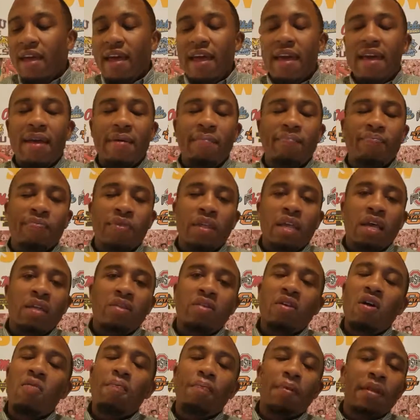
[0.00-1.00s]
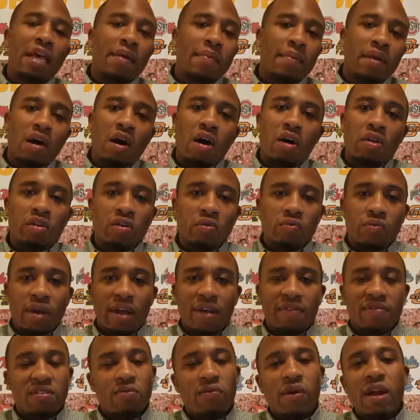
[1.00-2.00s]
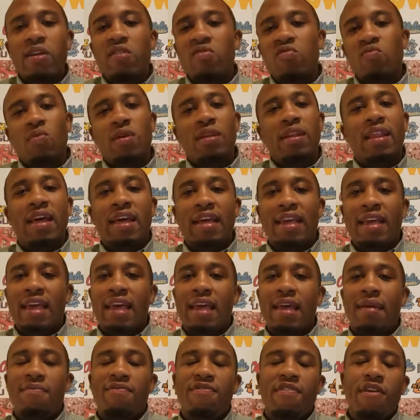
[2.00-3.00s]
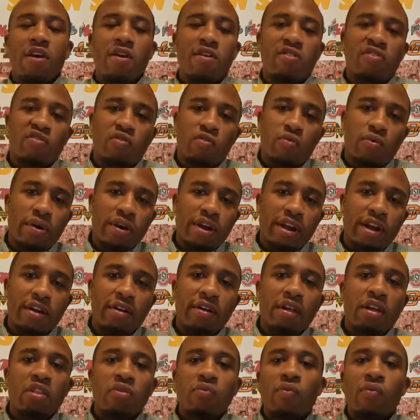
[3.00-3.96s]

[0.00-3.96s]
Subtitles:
And don't blame it all on the refs. The Raiders won that game fair and square.